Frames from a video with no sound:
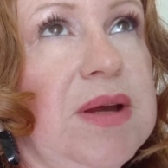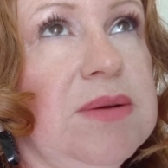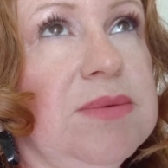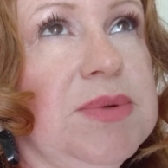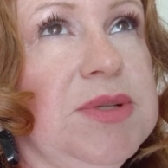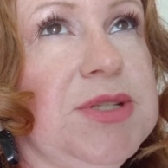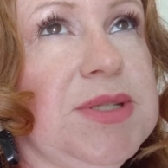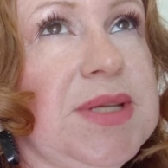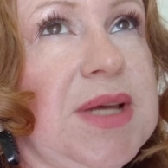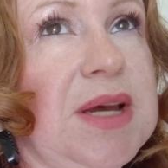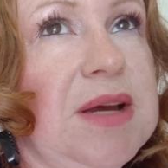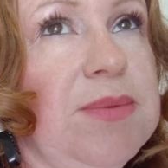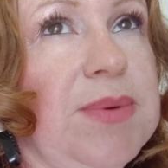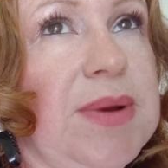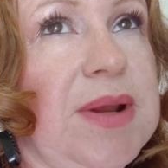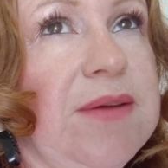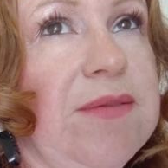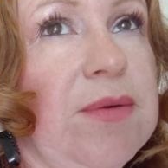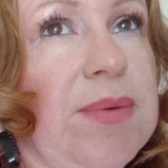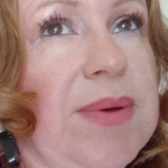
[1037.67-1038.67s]
We just had
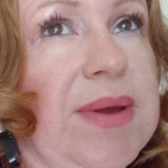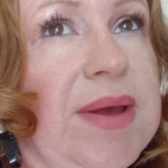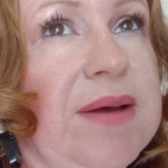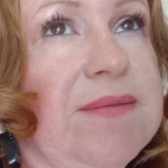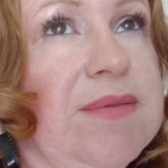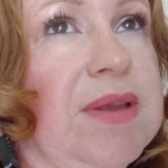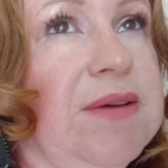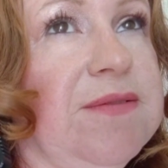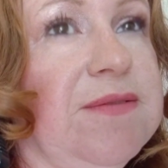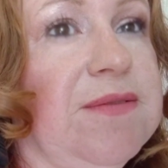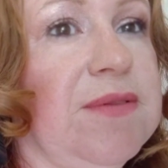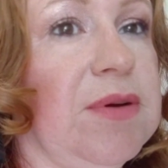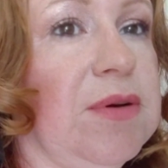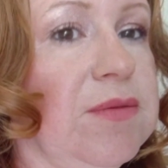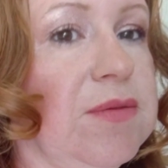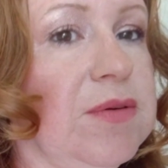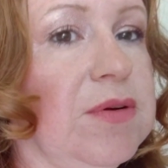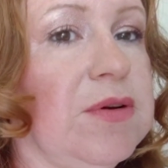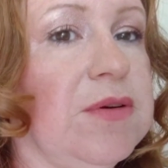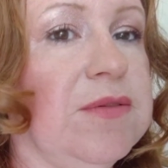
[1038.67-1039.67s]
whatever we have left
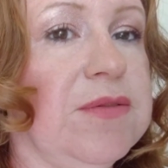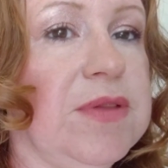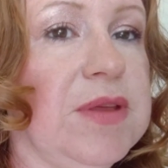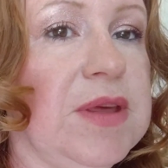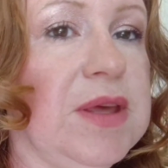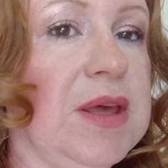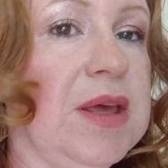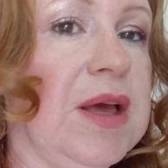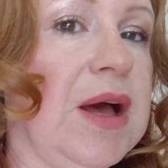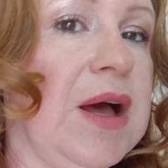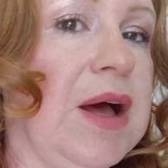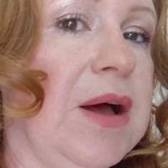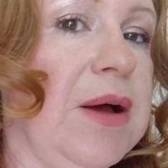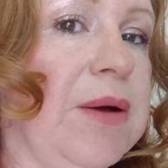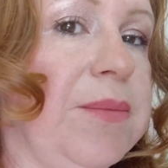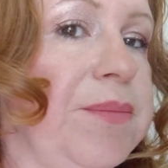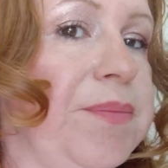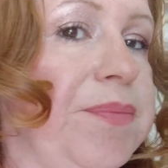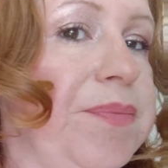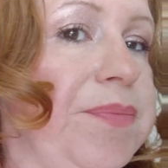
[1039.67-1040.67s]
over of
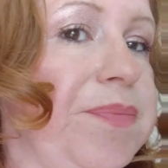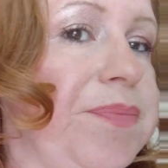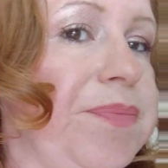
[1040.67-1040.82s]
the